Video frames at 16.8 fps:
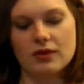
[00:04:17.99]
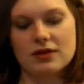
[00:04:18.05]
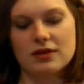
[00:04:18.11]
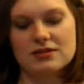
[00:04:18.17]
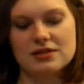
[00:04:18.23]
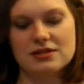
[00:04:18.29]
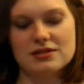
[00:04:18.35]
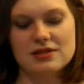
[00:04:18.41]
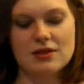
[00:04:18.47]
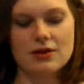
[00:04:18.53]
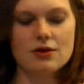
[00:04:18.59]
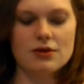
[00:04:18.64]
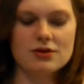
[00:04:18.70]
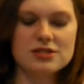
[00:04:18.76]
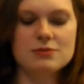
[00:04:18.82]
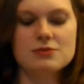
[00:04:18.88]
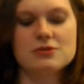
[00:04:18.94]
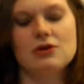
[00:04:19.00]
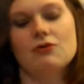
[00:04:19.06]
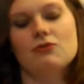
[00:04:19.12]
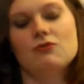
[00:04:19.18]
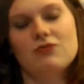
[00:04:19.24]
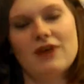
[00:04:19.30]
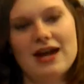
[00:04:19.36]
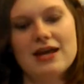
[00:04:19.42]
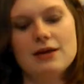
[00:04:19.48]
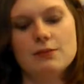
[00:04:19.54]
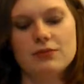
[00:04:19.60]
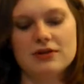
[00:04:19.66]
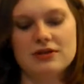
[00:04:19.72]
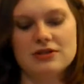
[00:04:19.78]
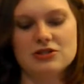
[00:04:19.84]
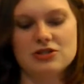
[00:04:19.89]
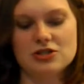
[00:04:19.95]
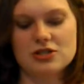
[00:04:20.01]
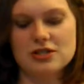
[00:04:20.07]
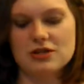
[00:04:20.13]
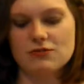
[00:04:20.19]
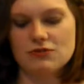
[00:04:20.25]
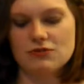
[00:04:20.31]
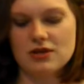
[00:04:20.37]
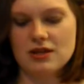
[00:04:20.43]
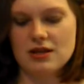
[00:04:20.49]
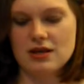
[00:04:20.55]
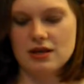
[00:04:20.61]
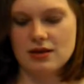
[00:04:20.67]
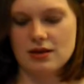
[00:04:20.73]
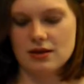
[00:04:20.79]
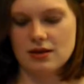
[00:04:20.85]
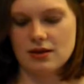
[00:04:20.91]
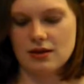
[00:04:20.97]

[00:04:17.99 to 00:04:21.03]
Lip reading: As I say, the concept's all right, but it's just, it really